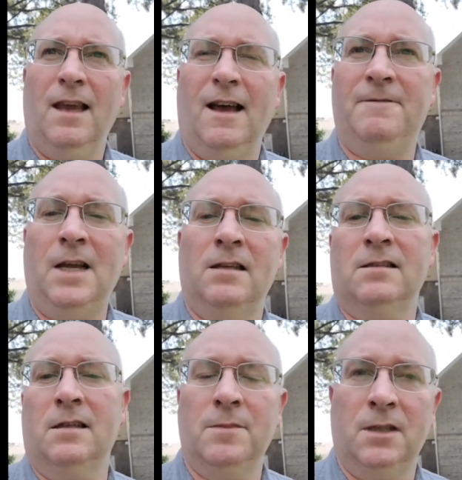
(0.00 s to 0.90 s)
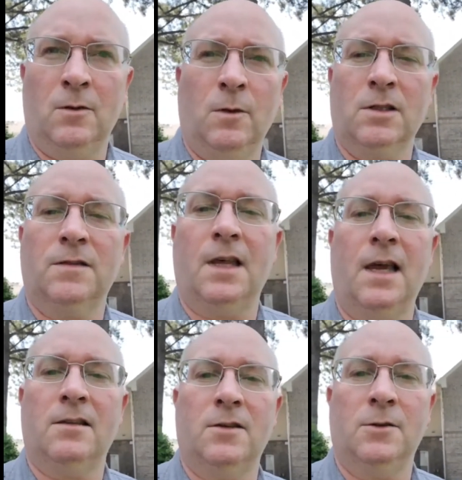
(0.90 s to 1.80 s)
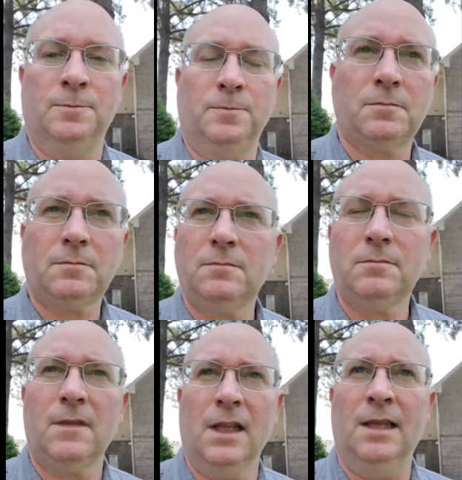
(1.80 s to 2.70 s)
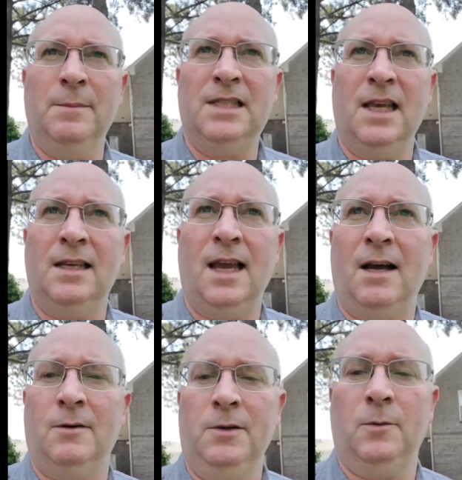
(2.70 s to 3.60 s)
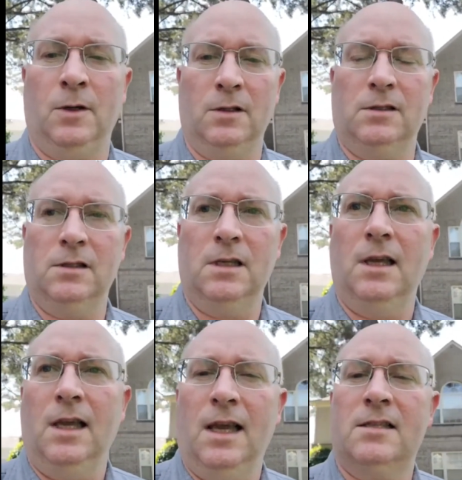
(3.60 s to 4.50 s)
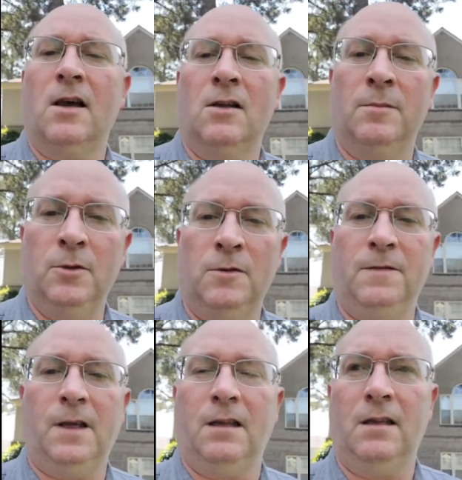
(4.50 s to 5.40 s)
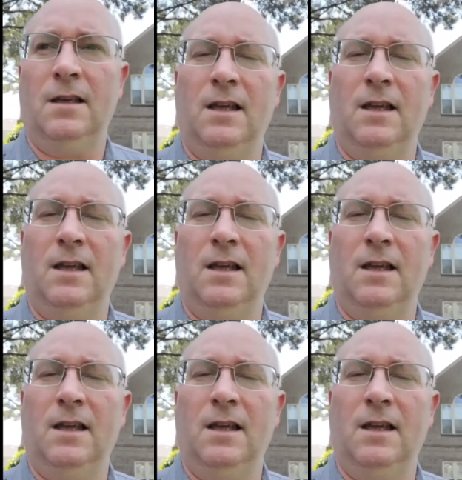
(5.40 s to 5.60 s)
I found something that works for that too. Let me tell you how it works. It's called Immunofane.